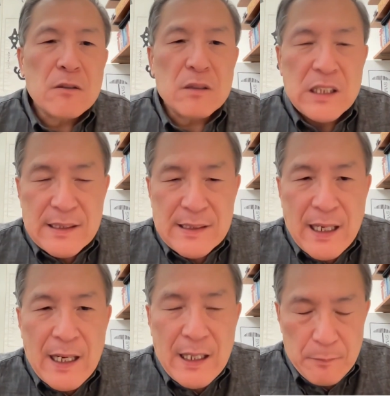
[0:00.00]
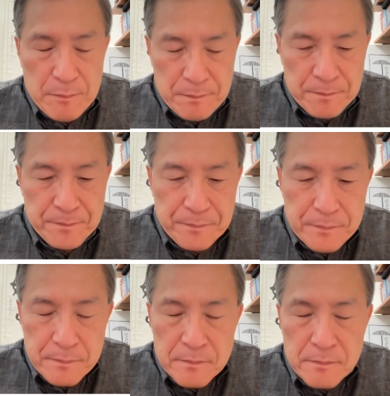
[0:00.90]
design
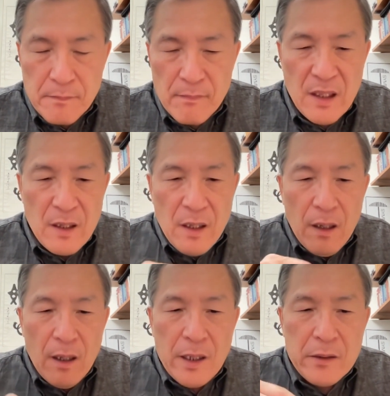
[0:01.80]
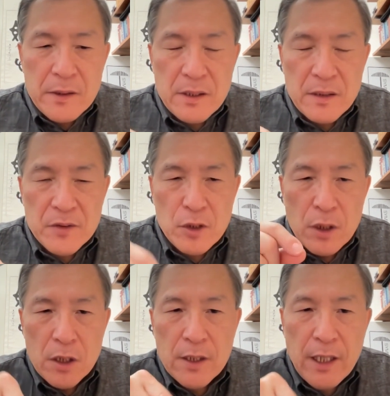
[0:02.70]
algorithm to
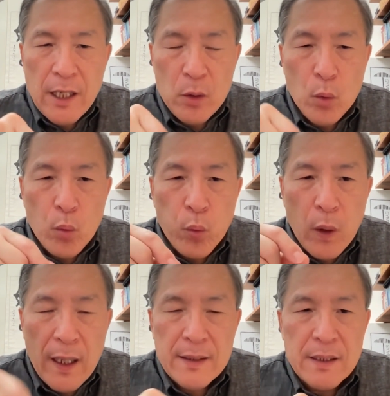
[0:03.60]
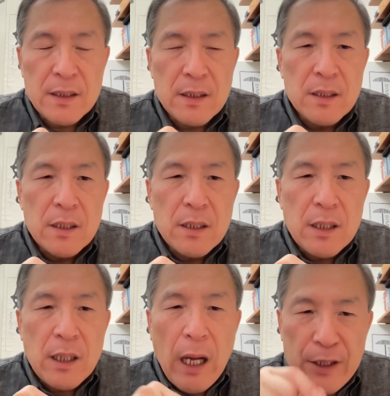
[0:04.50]
look at what
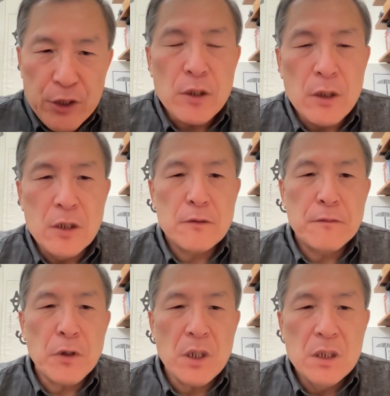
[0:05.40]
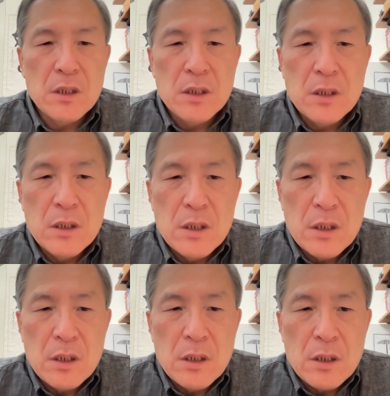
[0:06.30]
I should look for.
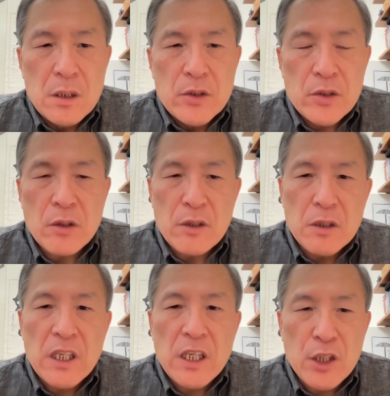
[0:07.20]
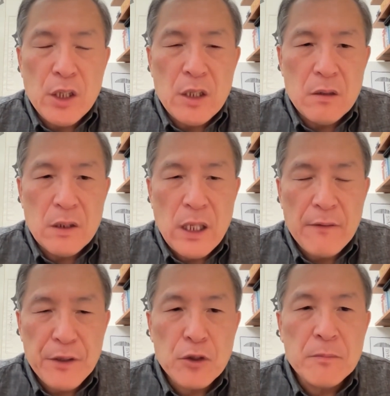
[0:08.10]
So you have
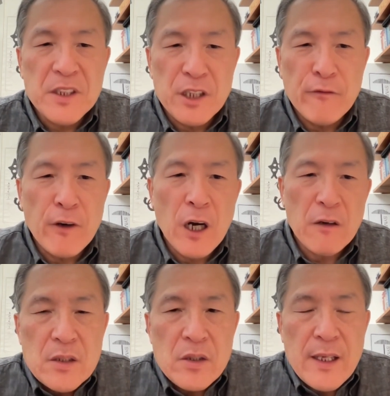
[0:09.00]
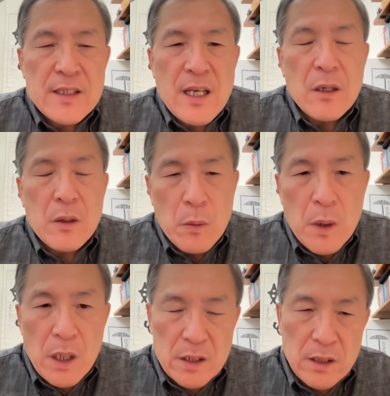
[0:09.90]
human involved. So that's how it
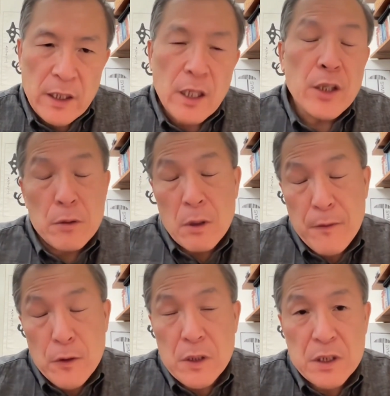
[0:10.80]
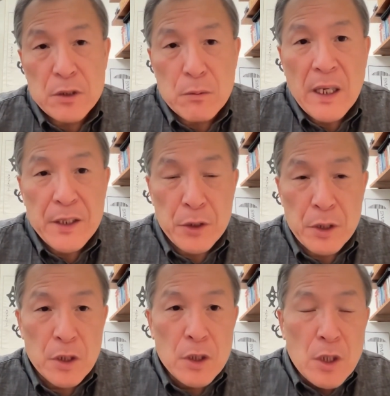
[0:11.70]
works. And then you, of course, you write your
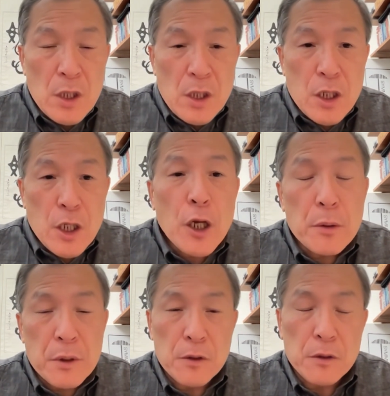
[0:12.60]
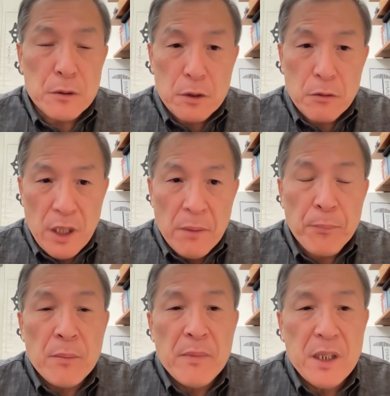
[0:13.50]
code to
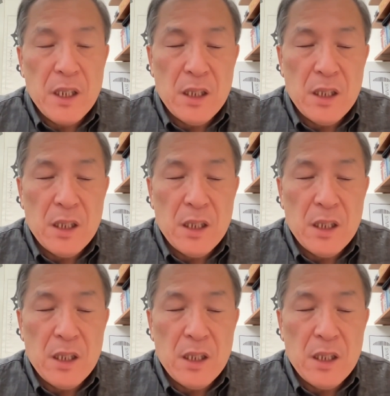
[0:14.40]
implement it.